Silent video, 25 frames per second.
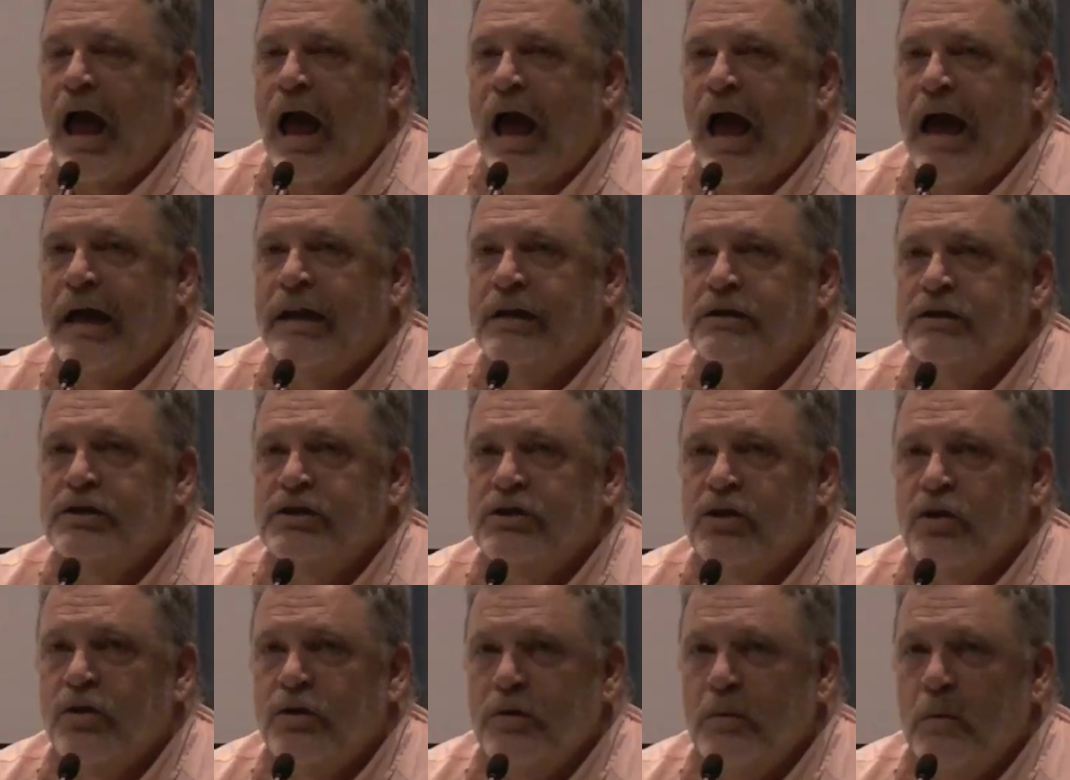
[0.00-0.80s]
At a
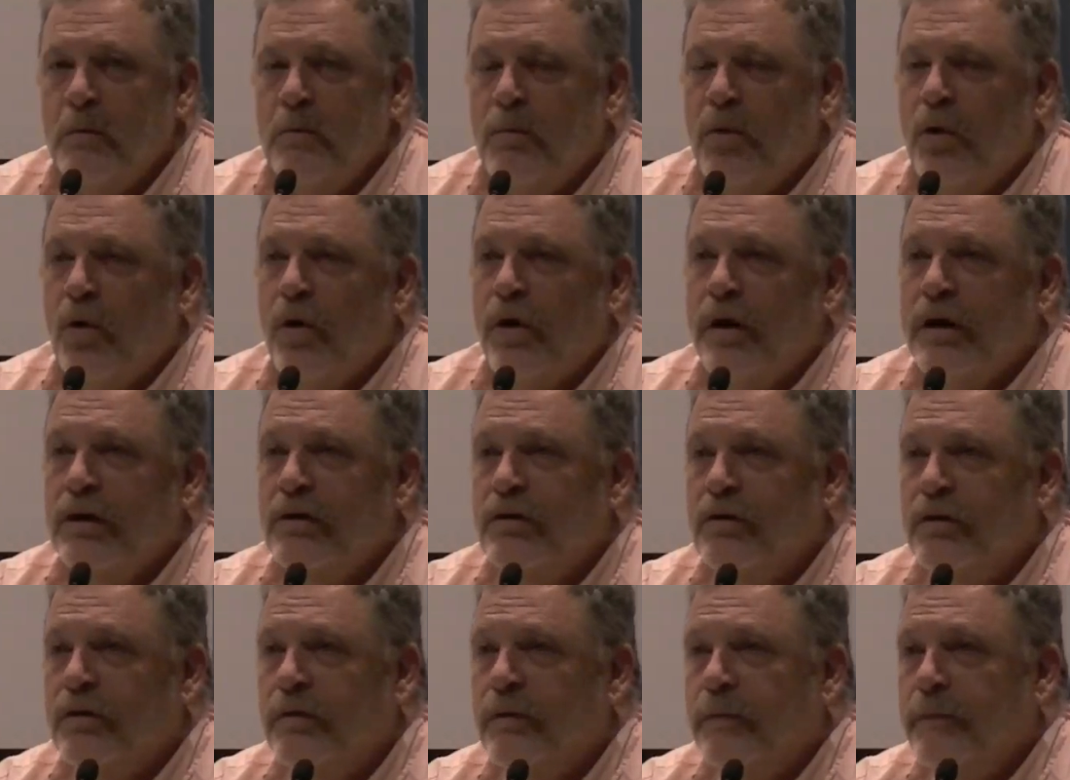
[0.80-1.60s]
certain
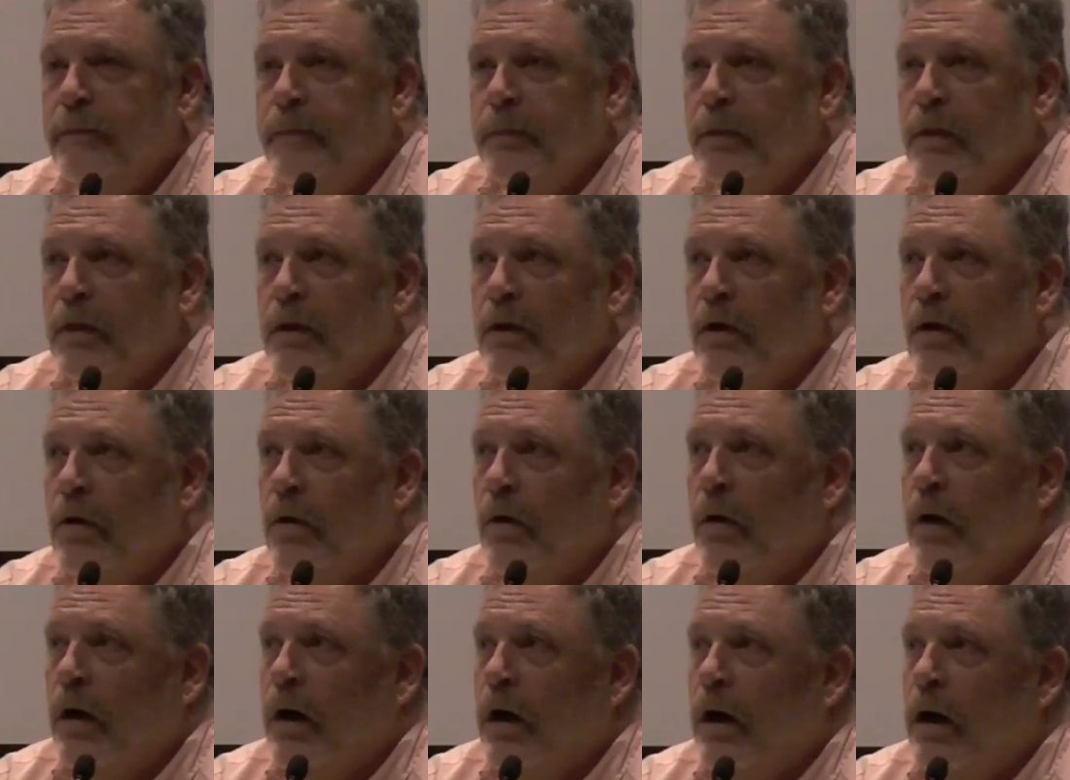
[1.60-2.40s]
point,
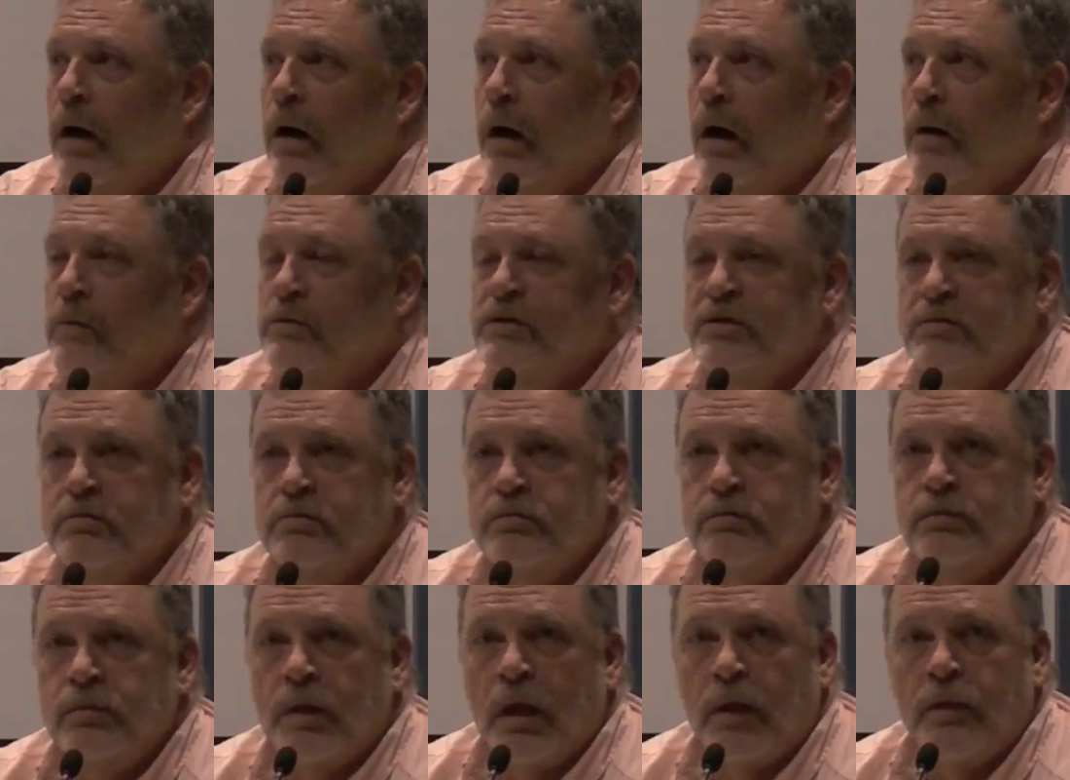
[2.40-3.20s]
Oh, I was,
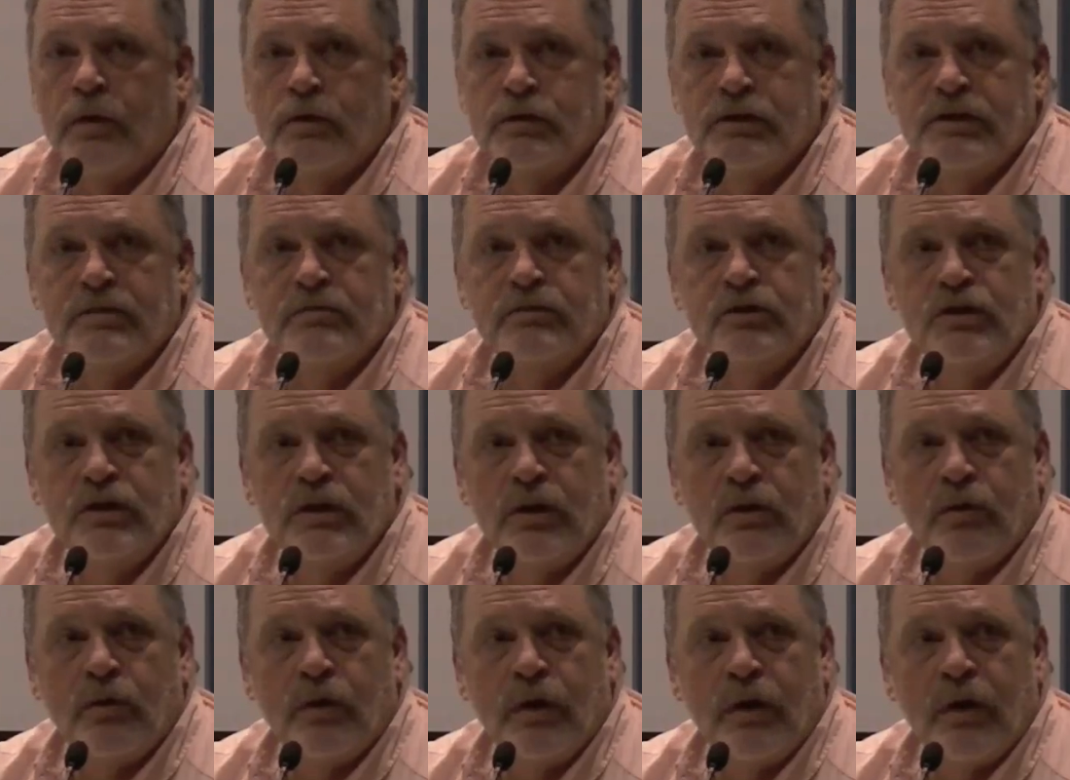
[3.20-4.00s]
there's some
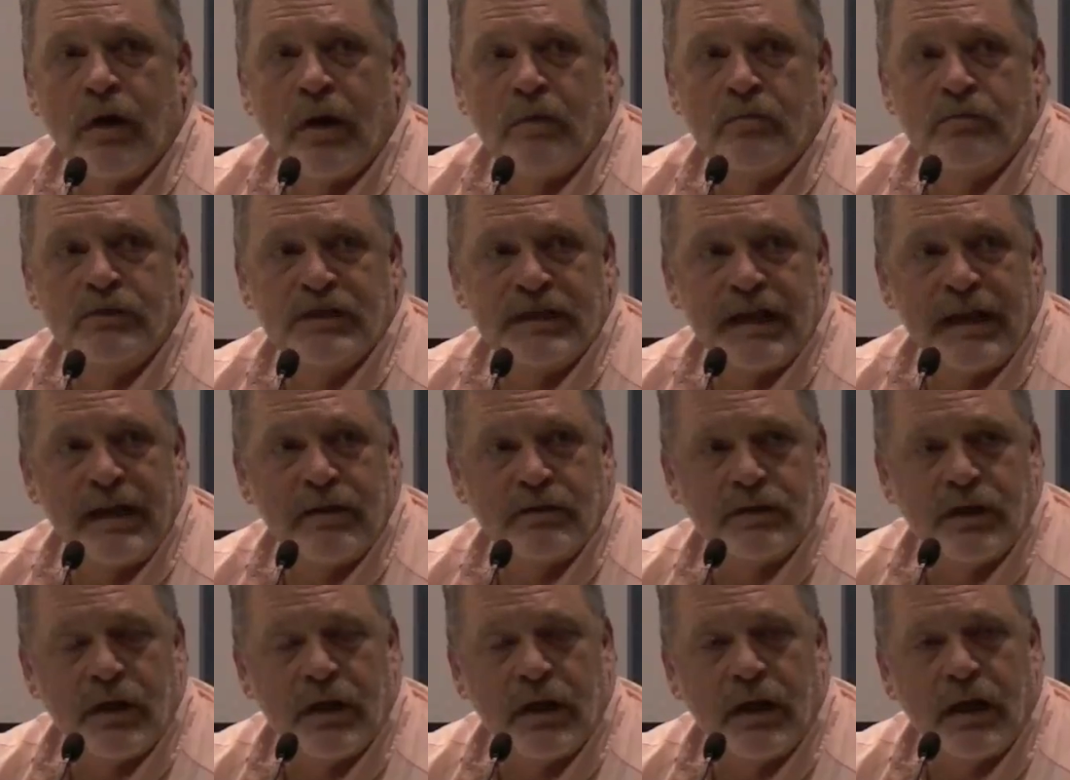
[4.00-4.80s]
children here. I said I
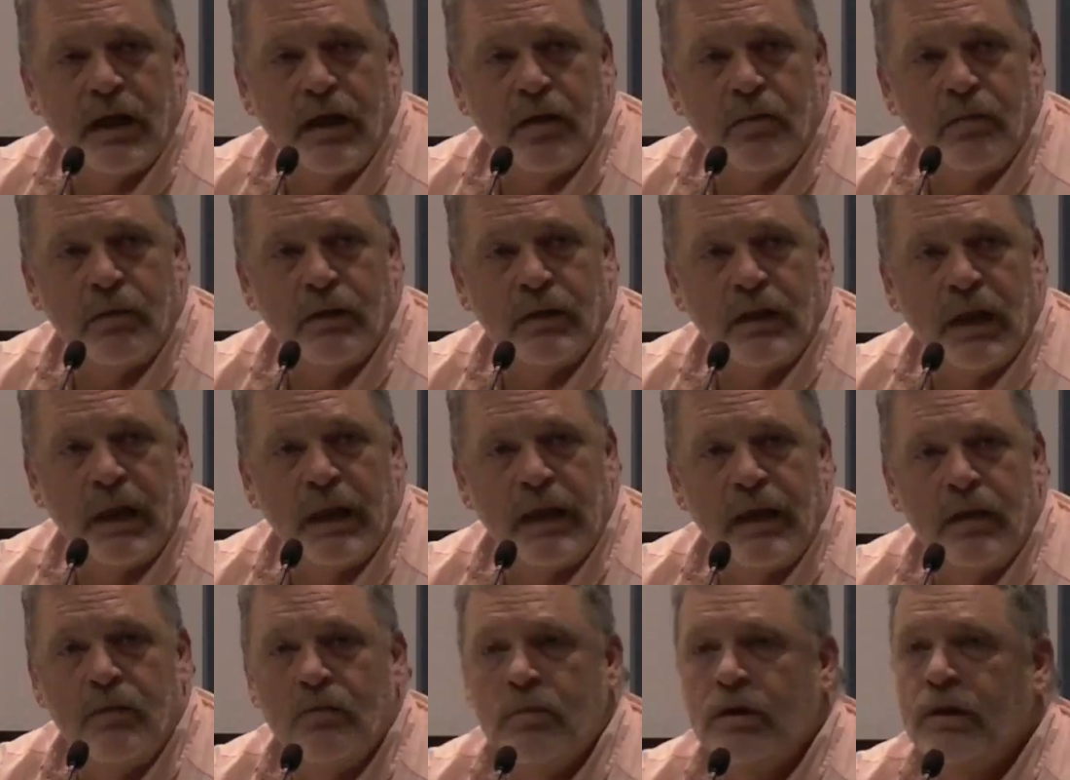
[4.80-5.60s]
was going to keep it
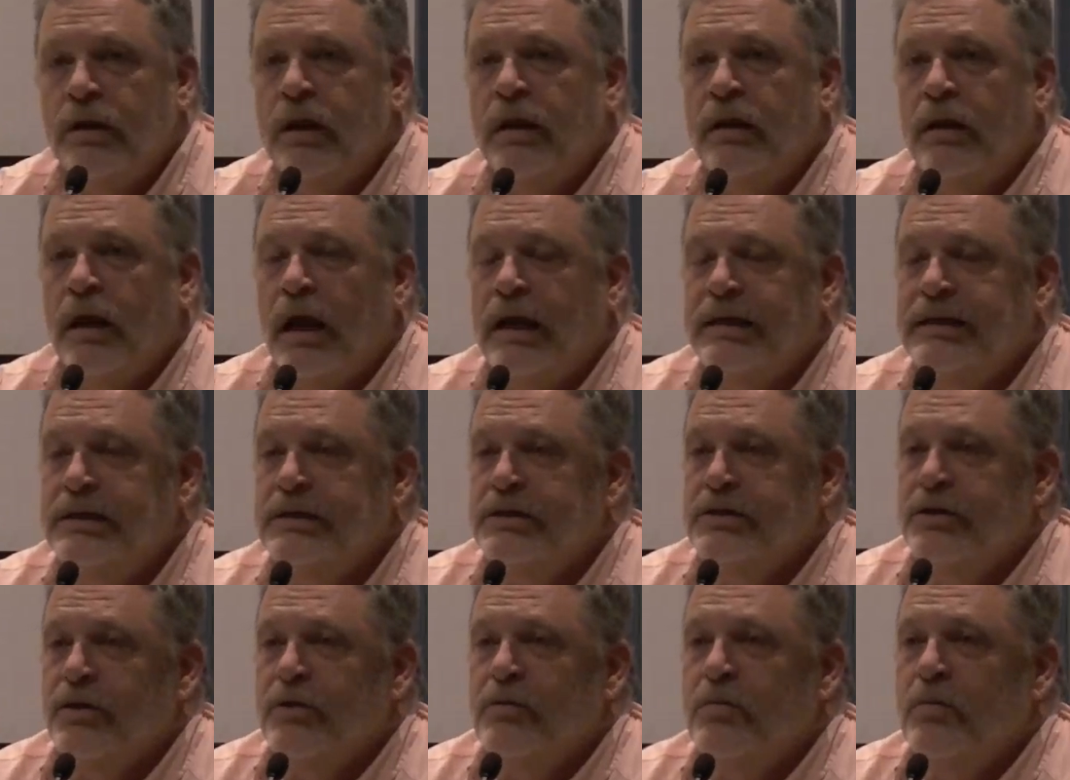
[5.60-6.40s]
clean, but it, at a
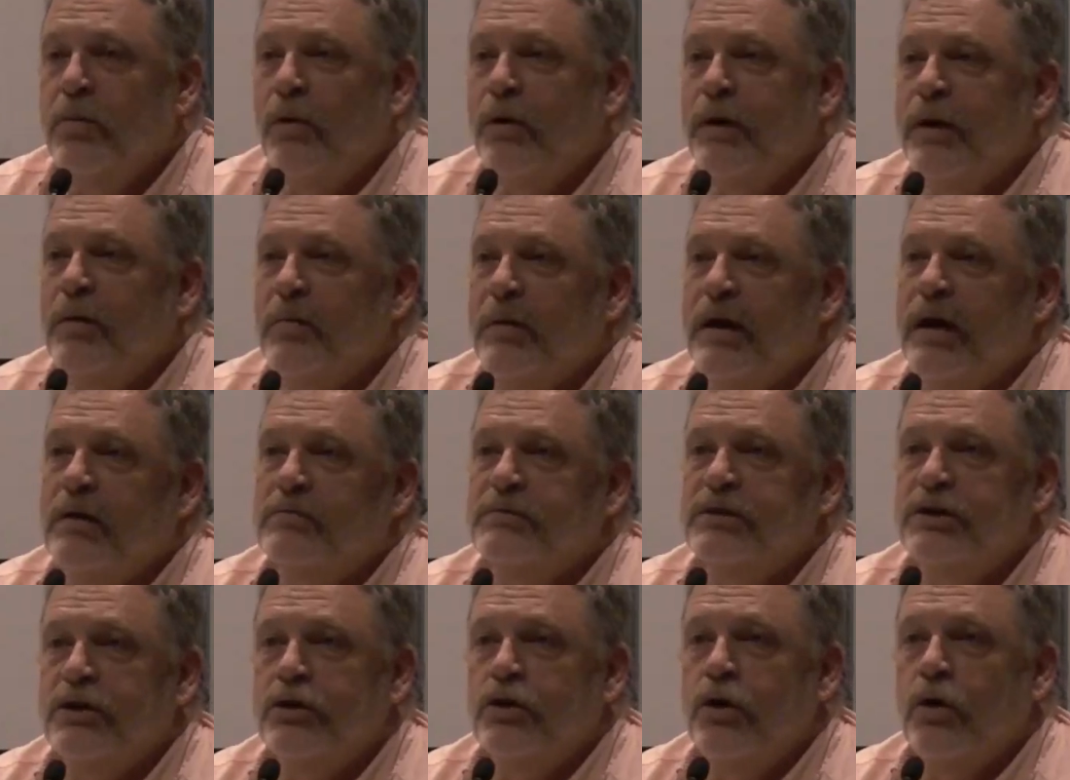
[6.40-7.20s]
certain point it
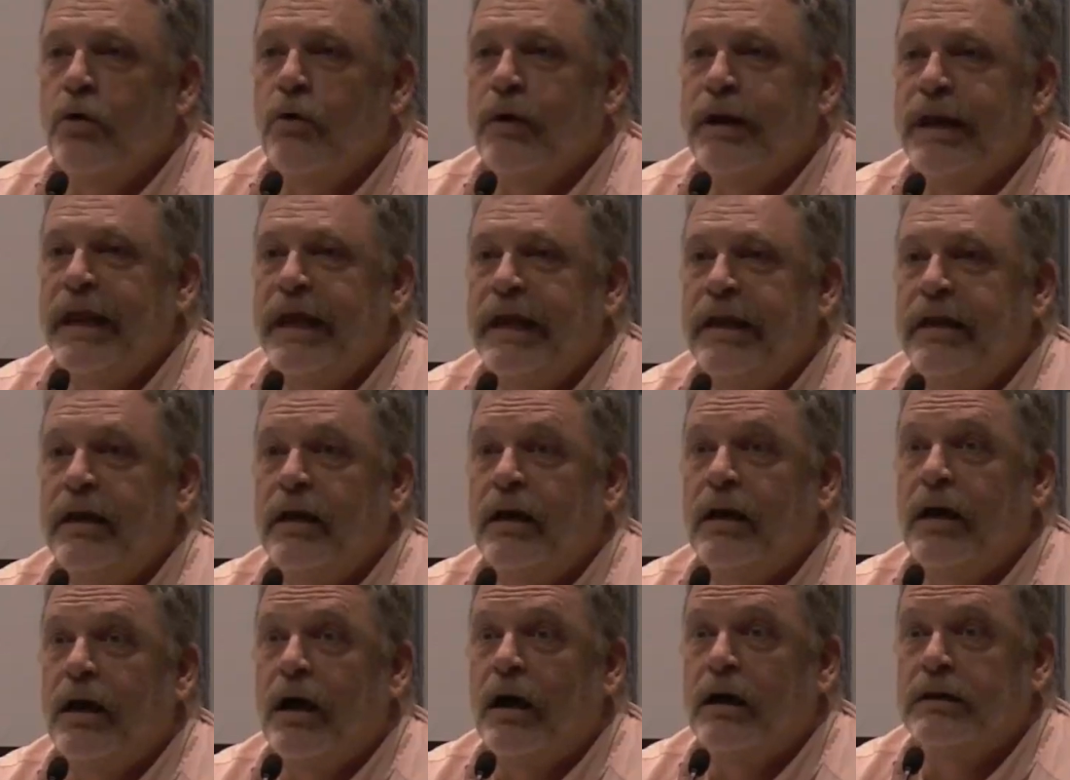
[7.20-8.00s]
becomes a
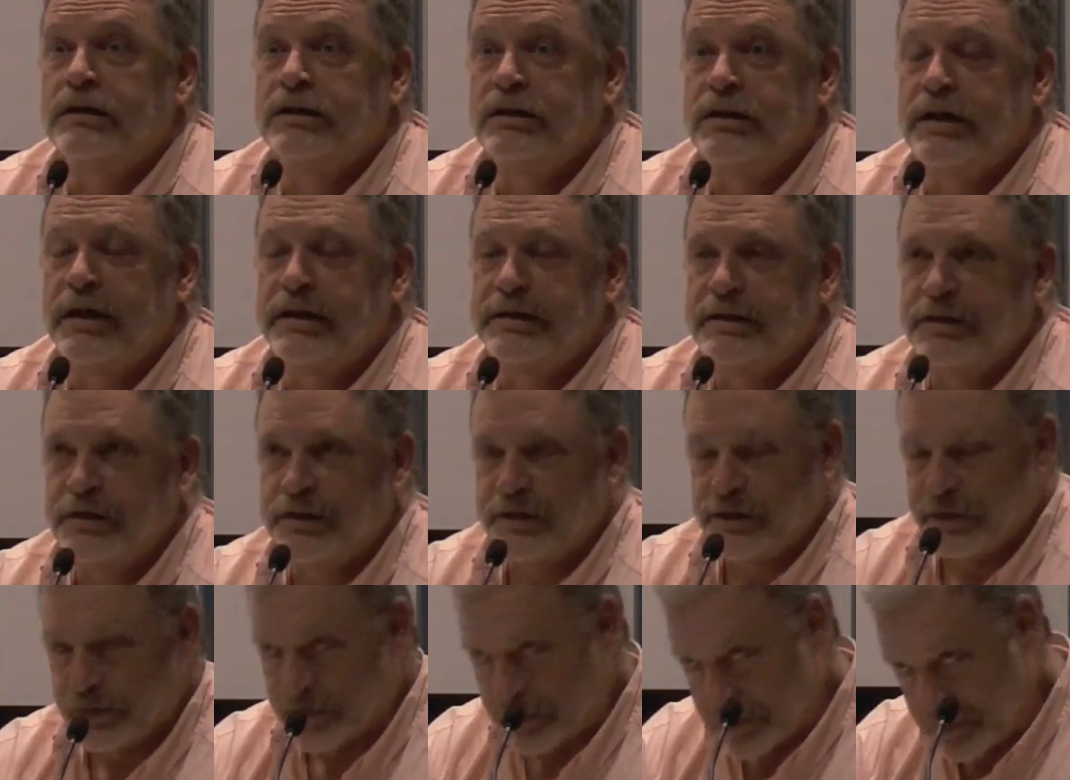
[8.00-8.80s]
urinating
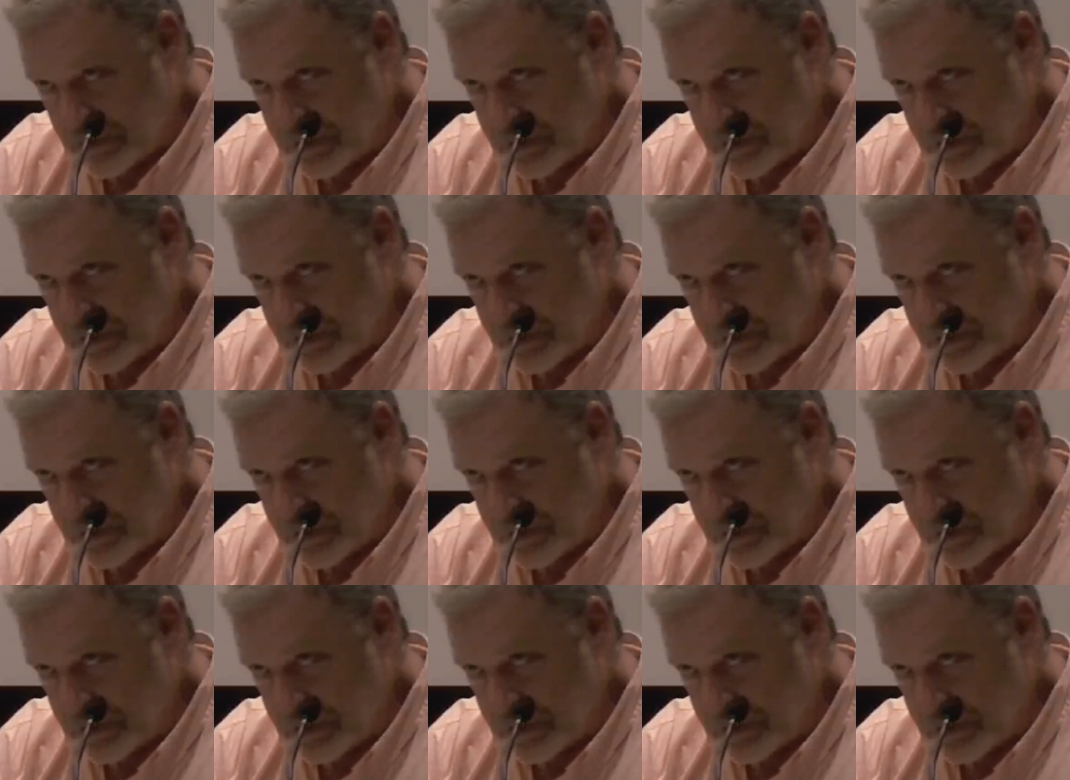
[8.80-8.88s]
contest.